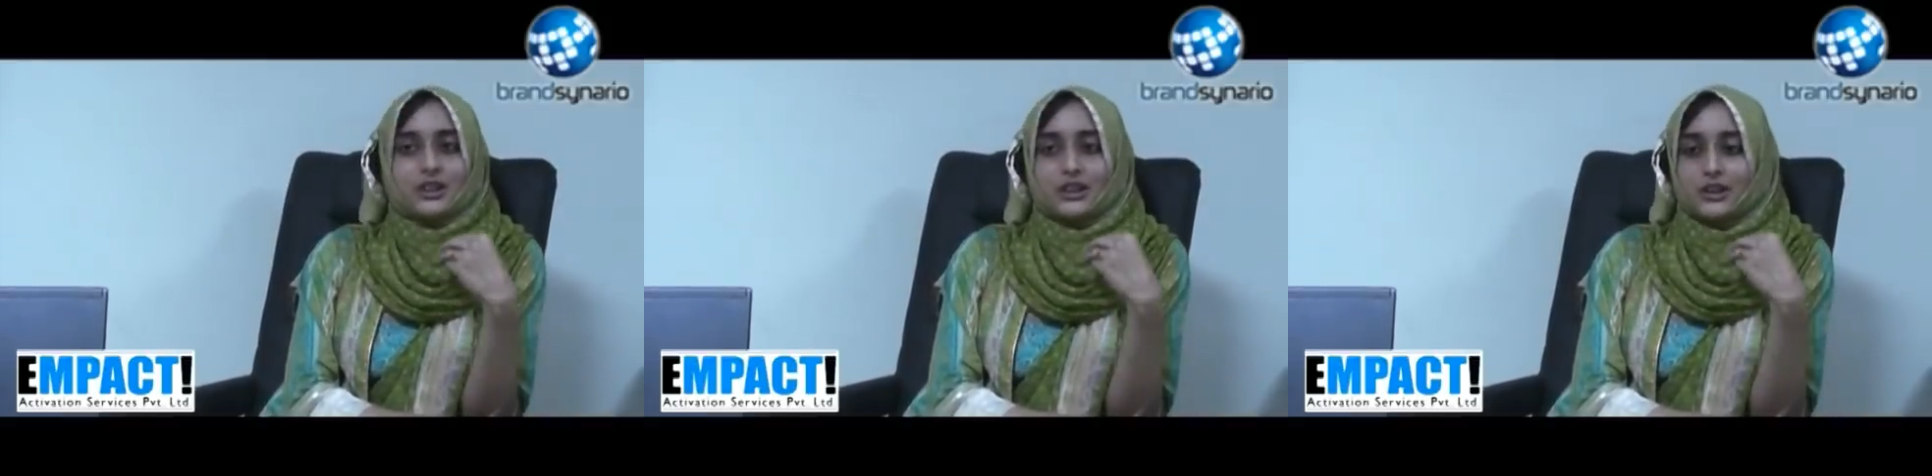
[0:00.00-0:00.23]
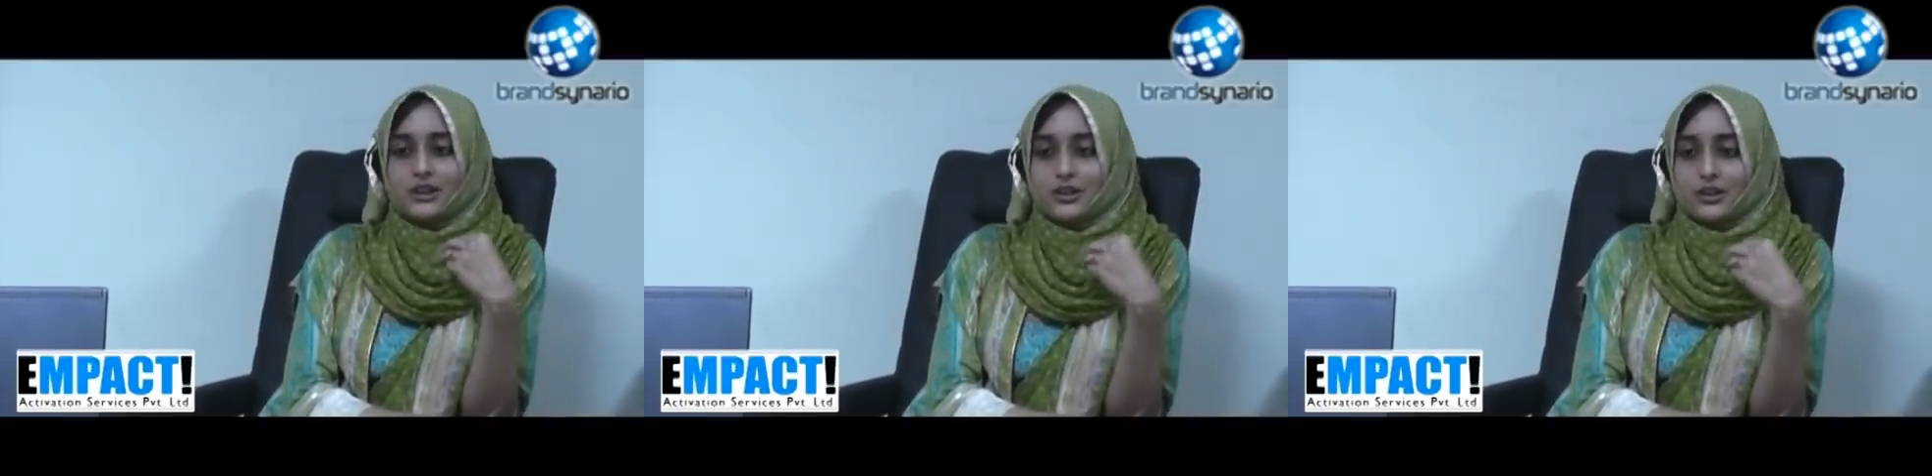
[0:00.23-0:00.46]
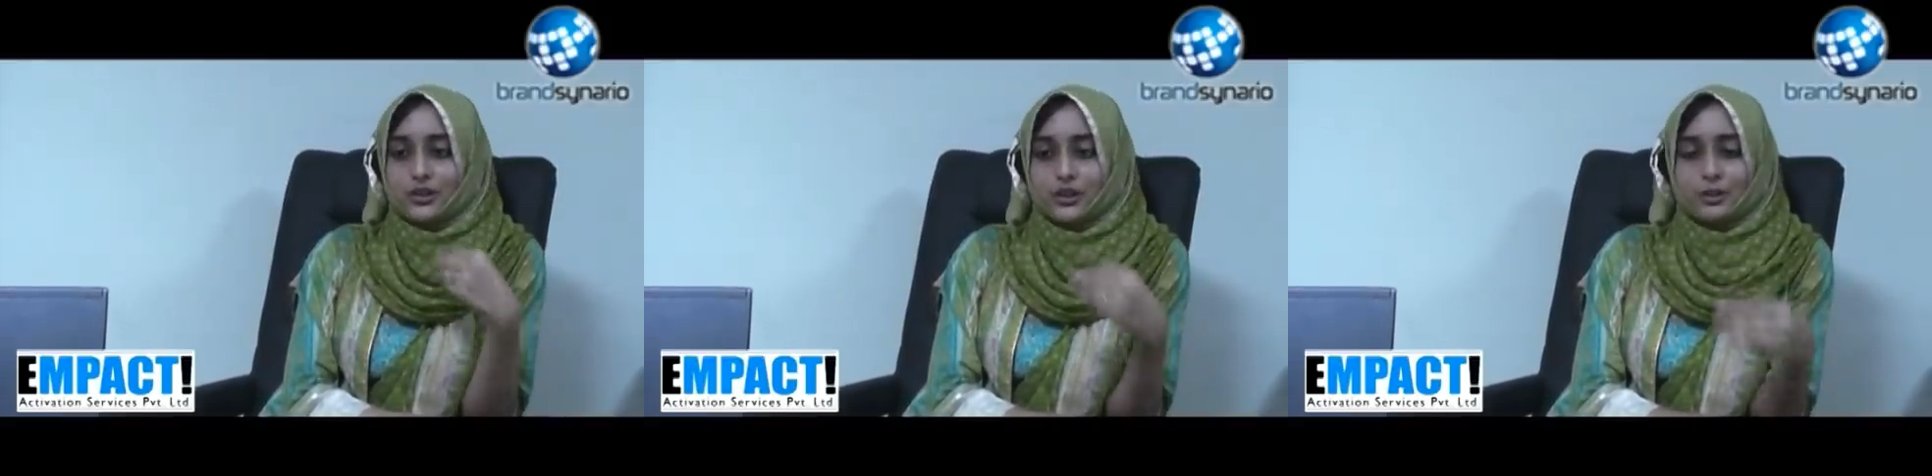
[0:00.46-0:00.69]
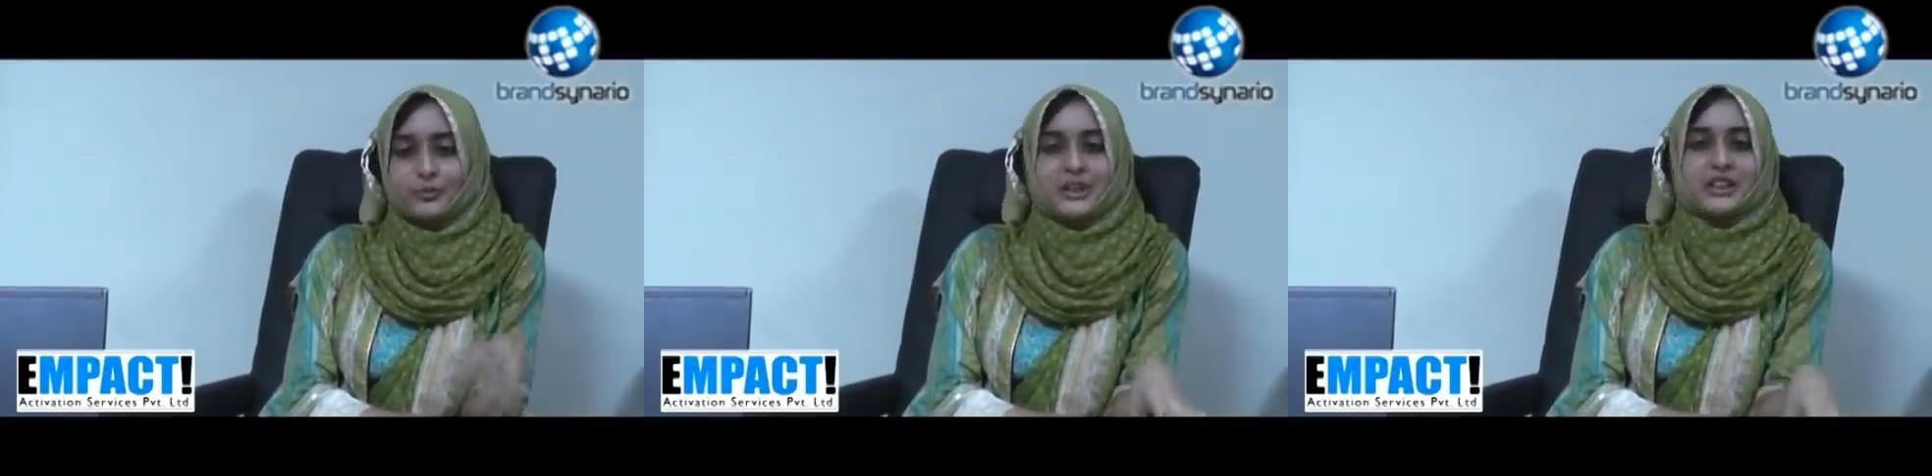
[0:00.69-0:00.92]

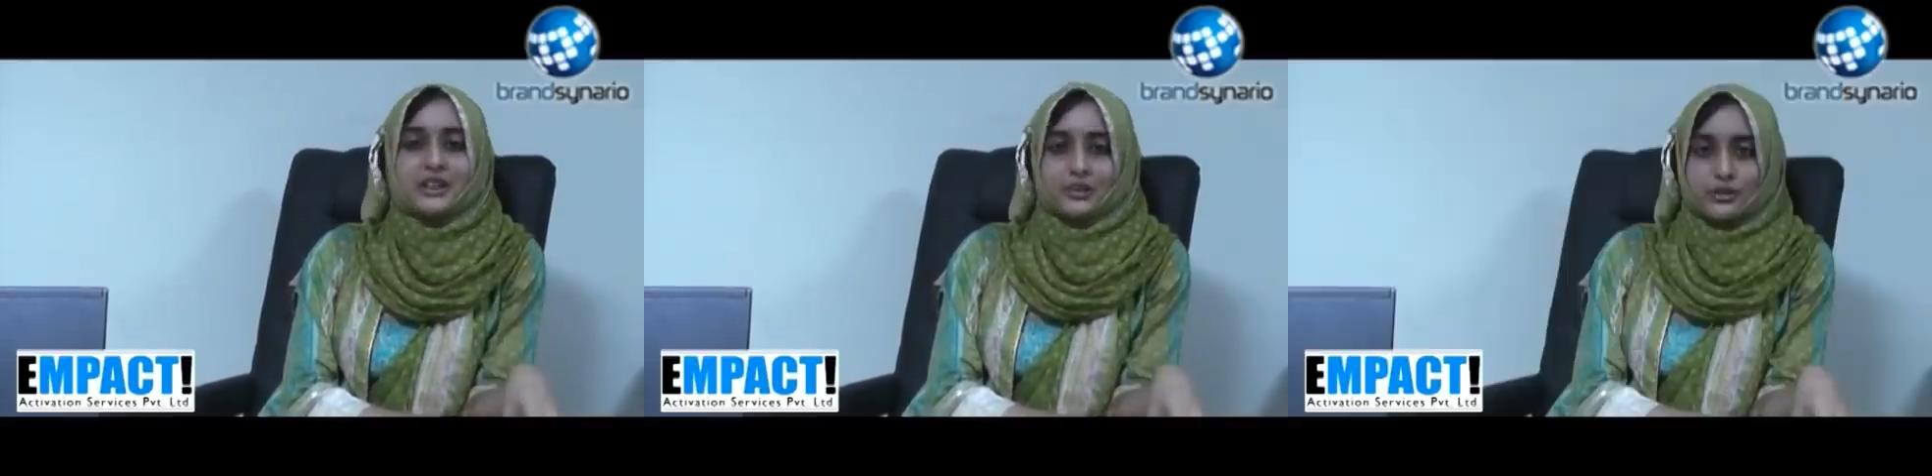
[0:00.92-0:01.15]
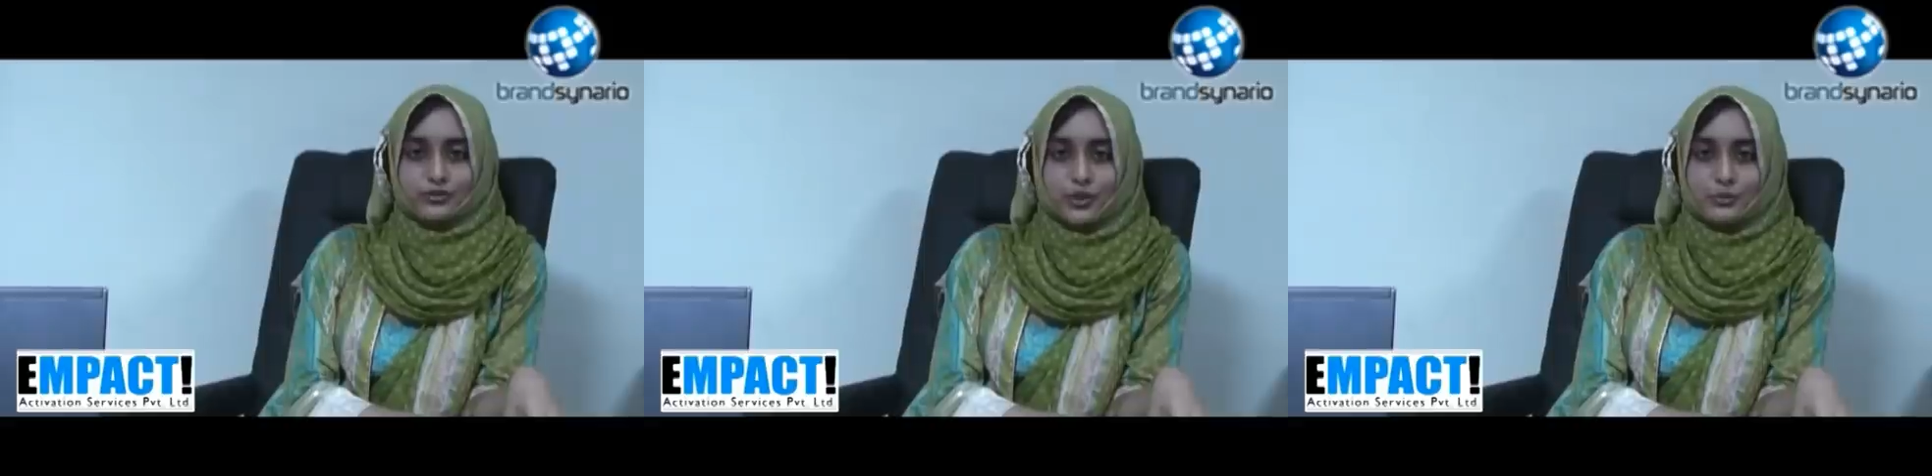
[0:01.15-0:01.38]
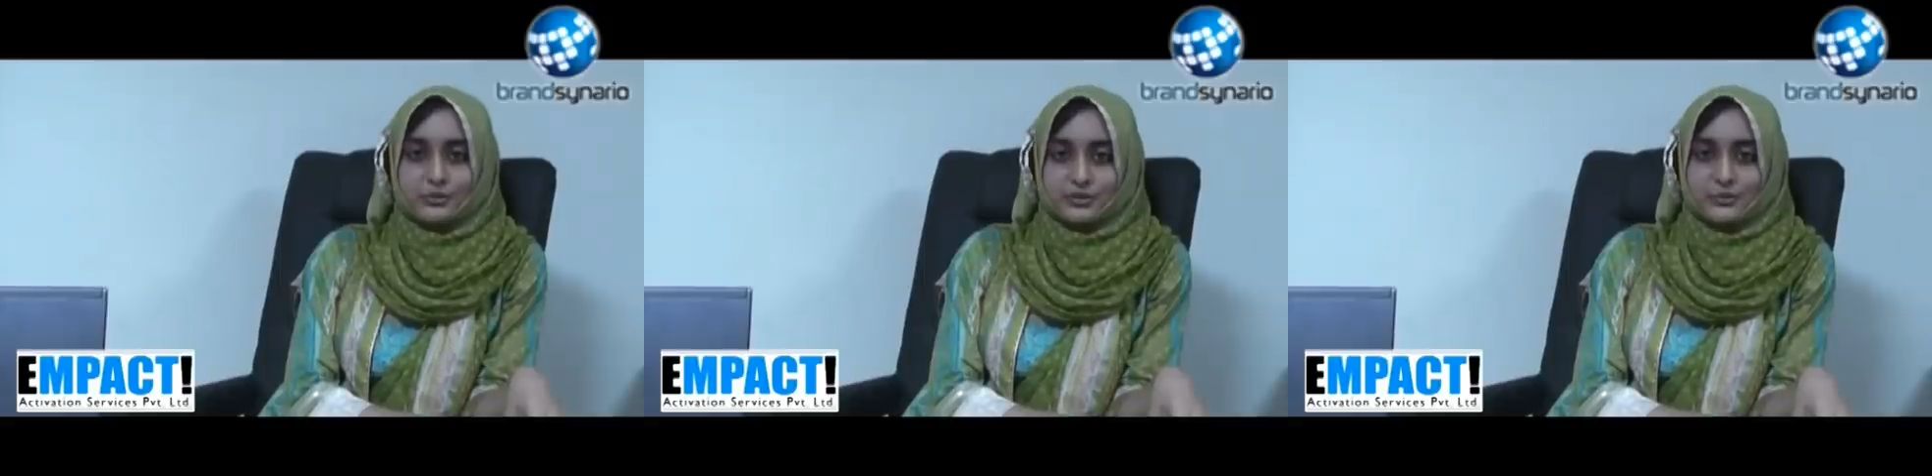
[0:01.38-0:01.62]
or many other forms